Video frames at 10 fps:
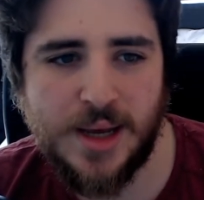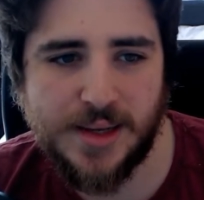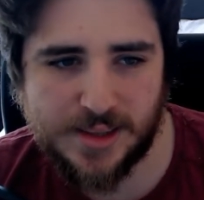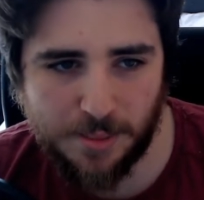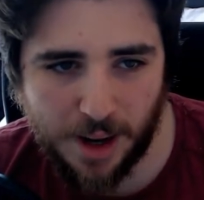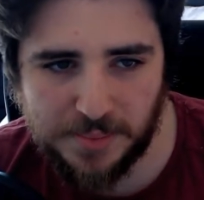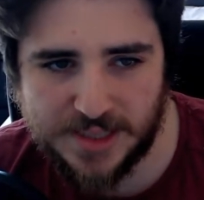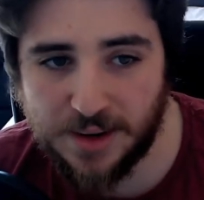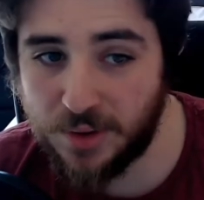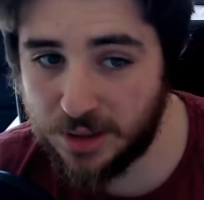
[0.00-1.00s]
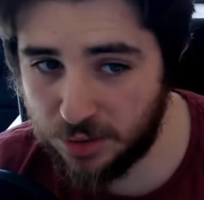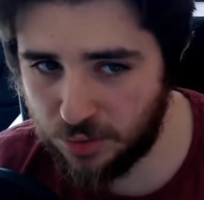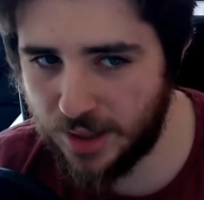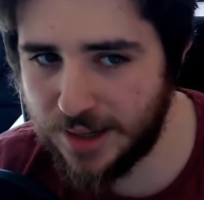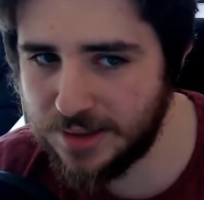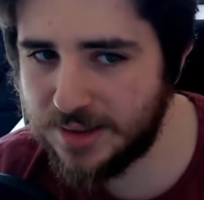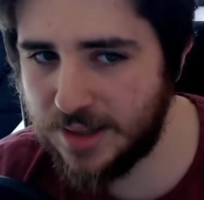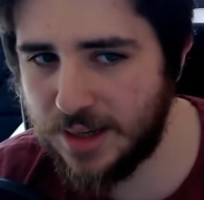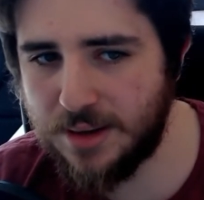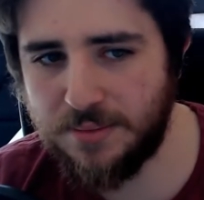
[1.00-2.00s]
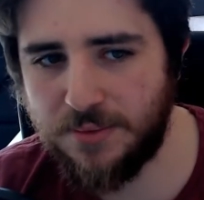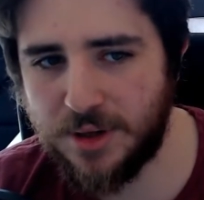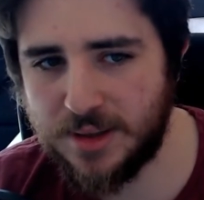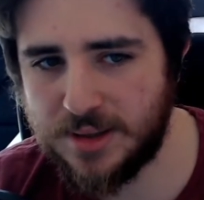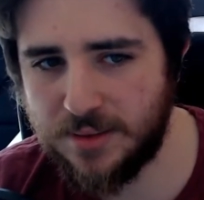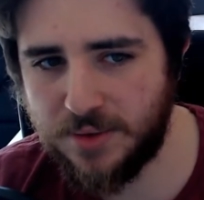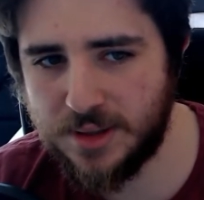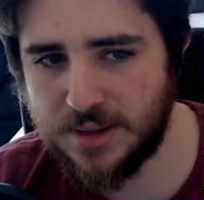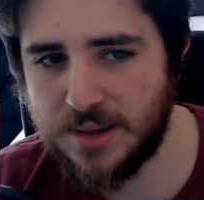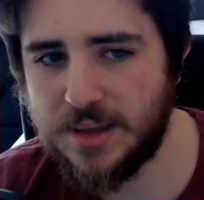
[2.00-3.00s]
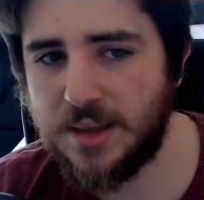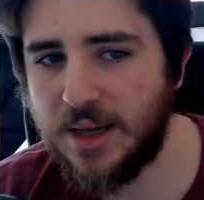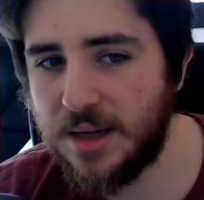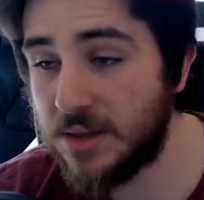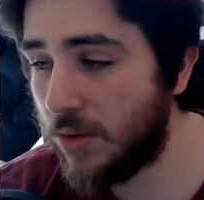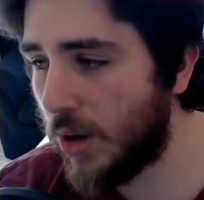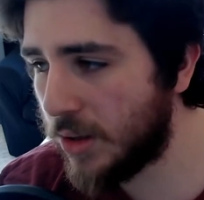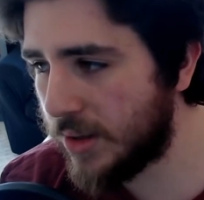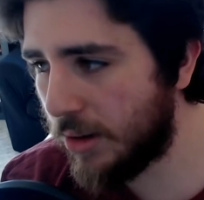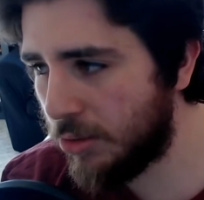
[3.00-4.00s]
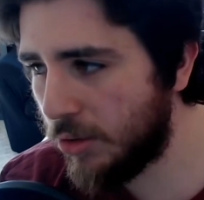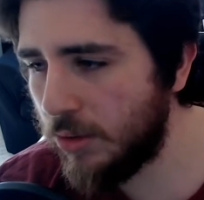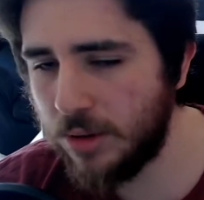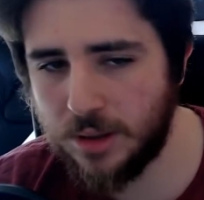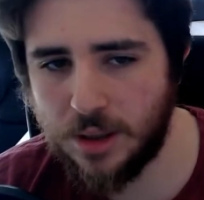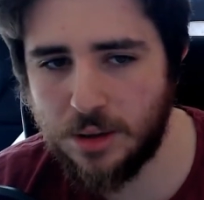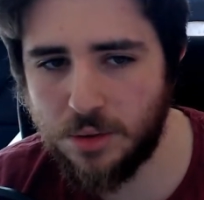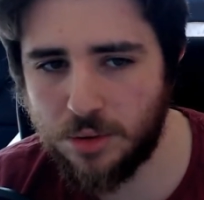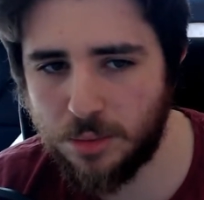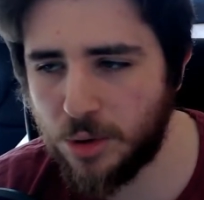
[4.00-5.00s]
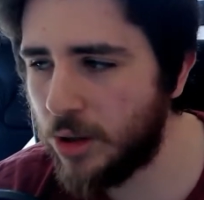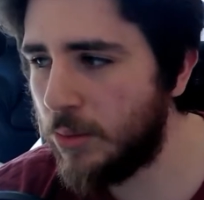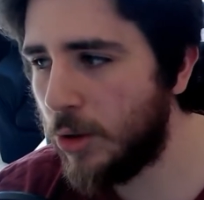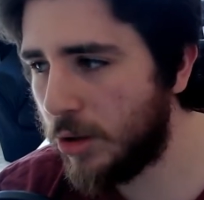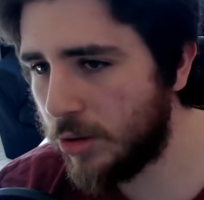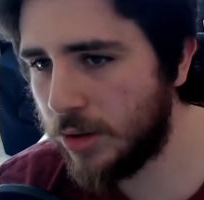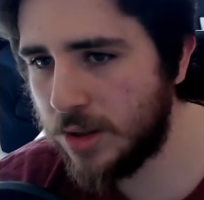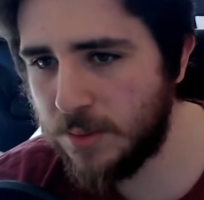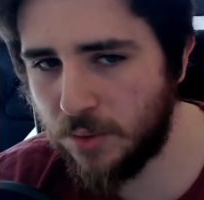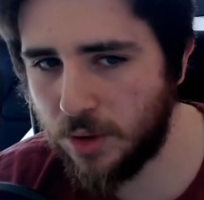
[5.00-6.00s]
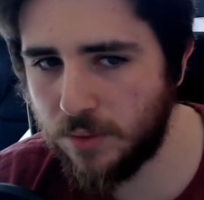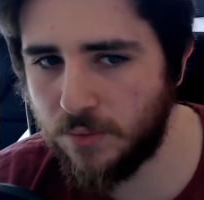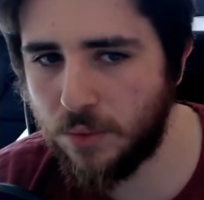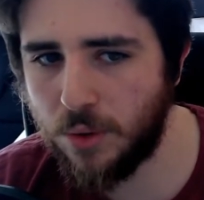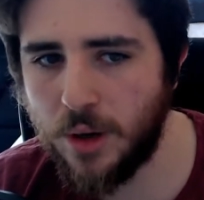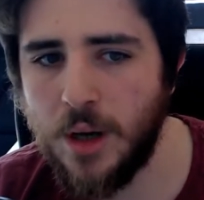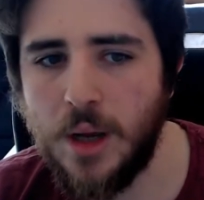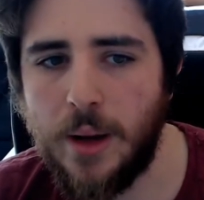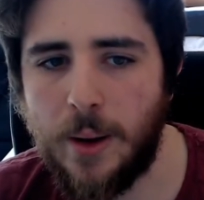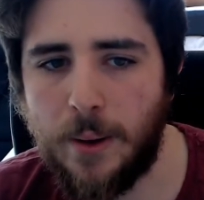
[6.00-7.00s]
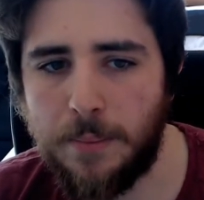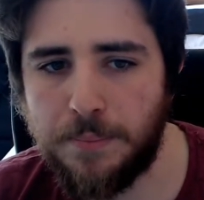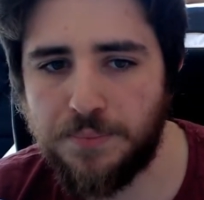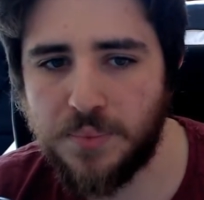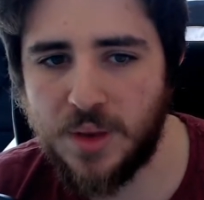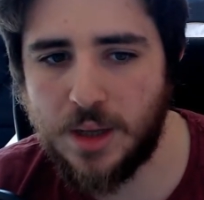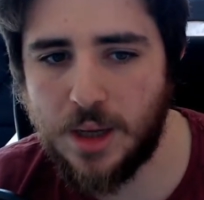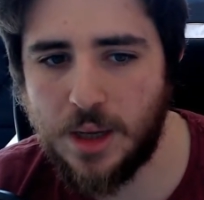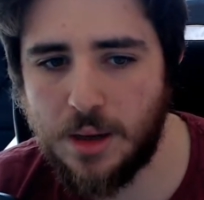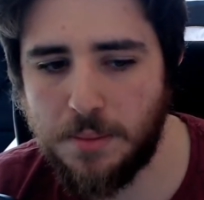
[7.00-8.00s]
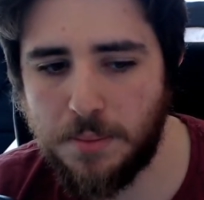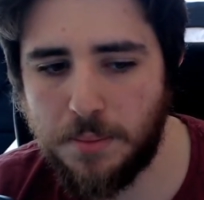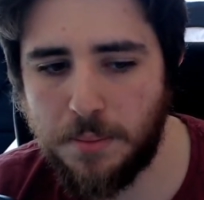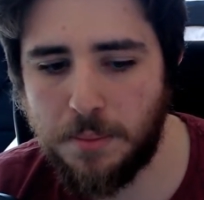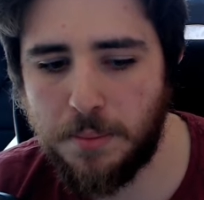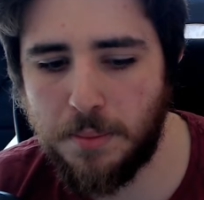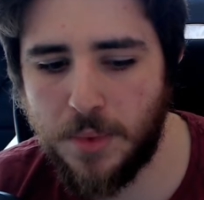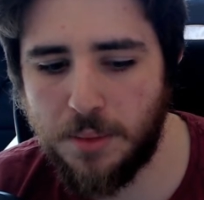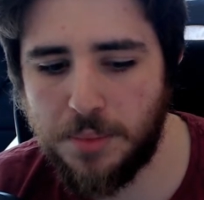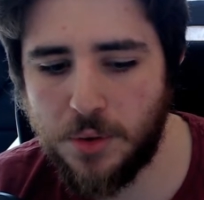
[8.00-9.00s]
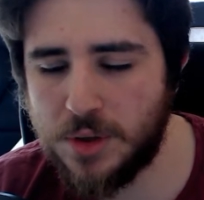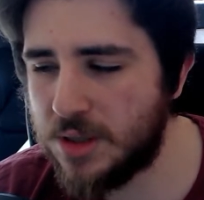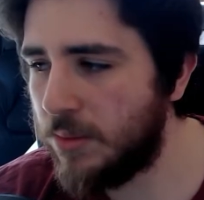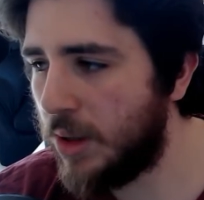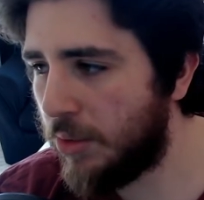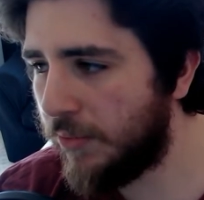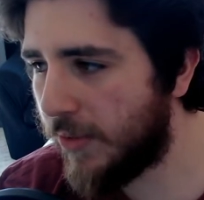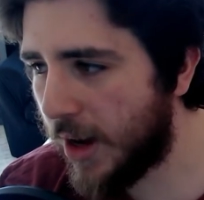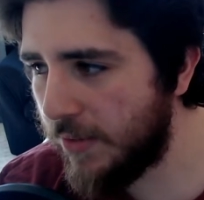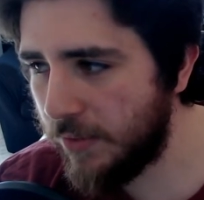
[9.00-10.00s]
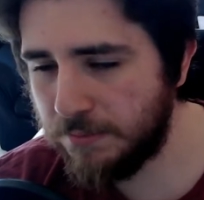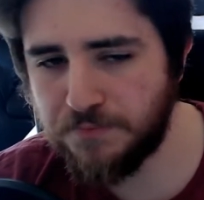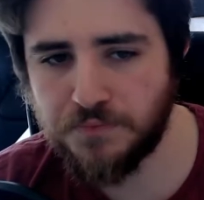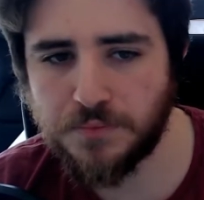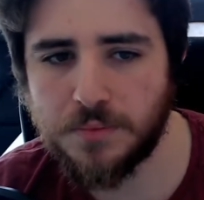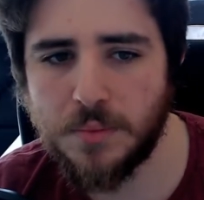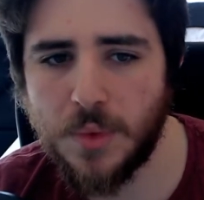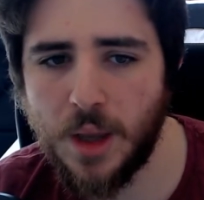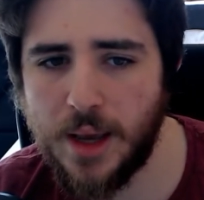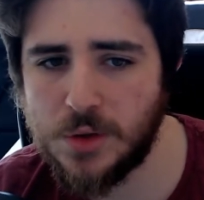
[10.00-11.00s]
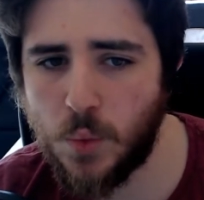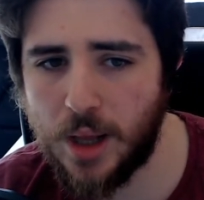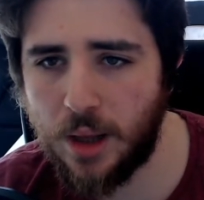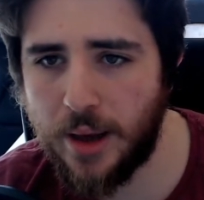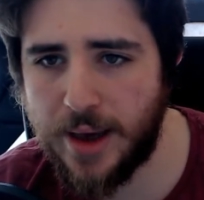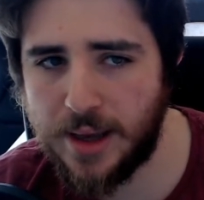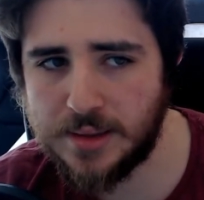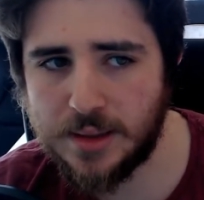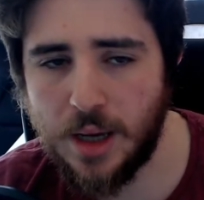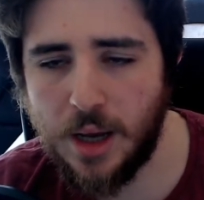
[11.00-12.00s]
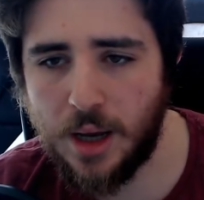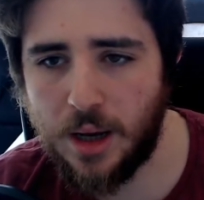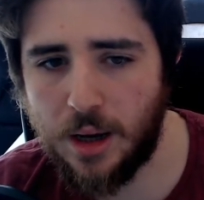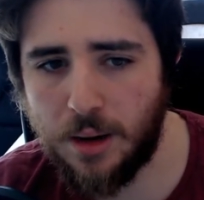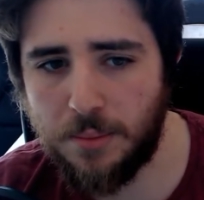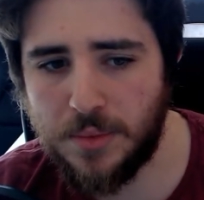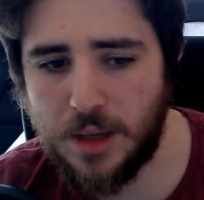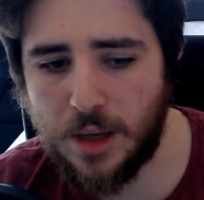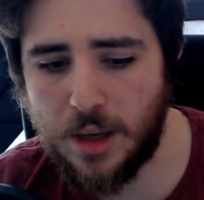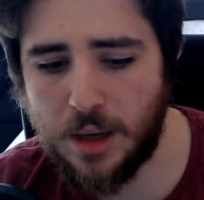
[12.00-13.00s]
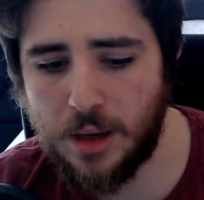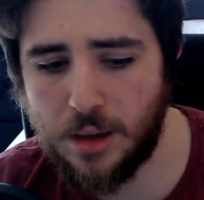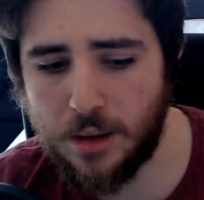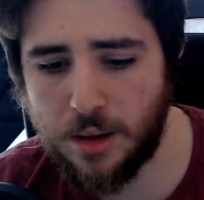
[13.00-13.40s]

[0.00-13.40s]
Some apps already do that. See, for instance, King's Cross Terminal, the new terminal emulator that's been written for the Purism Librem 5, as well as the